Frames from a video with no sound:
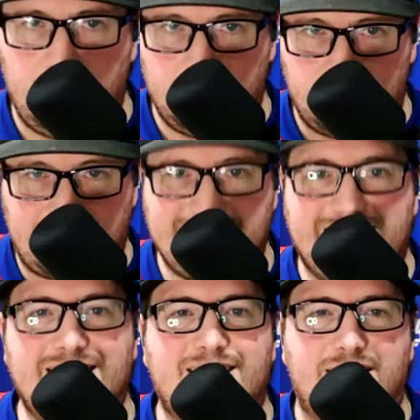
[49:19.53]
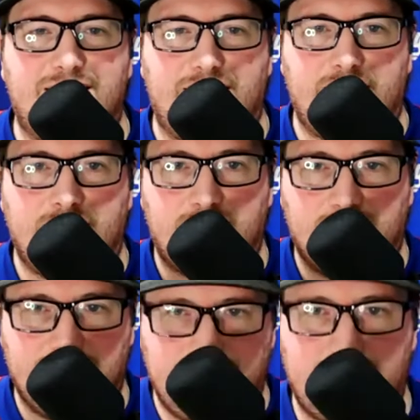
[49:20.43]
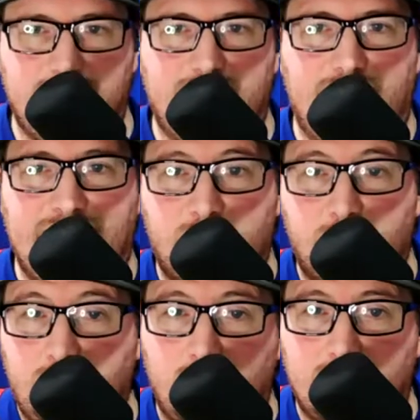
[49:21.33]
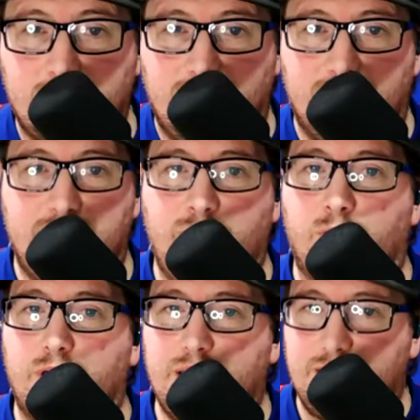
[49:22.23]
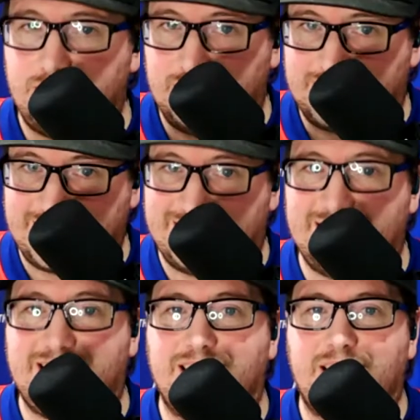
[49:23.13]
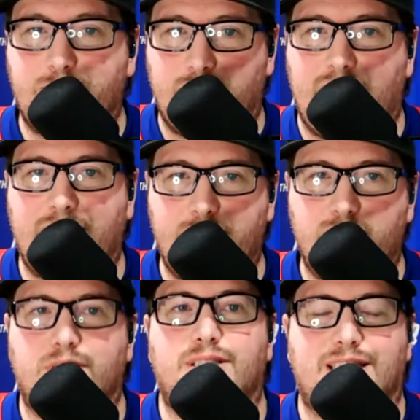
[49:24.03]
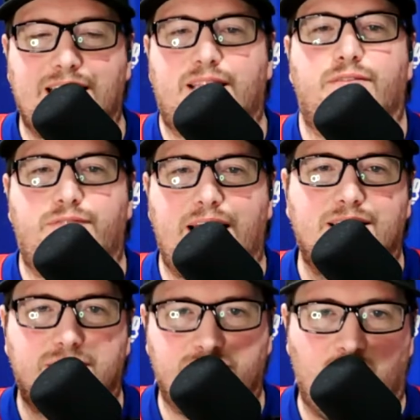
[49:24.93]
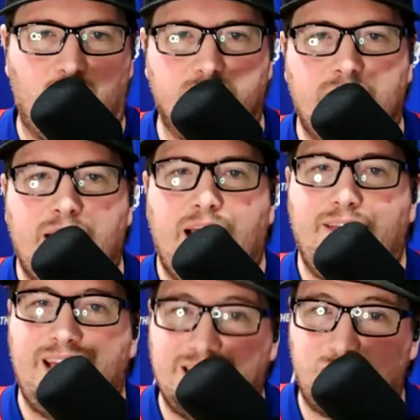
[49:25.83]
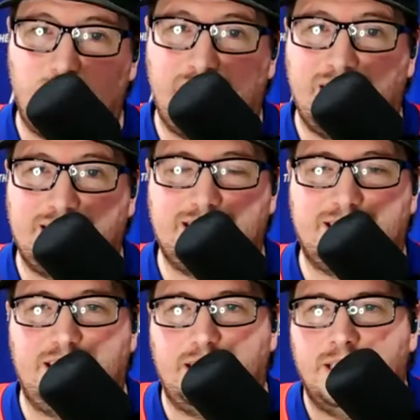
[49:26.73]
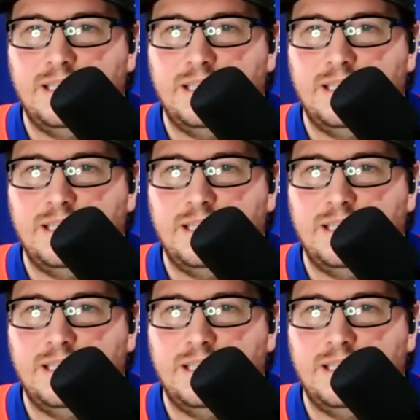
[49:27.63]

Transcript: Just consistency. And that's what the organ's done. The organ is consistently playing music to get the fans involved. And that's what I like to see.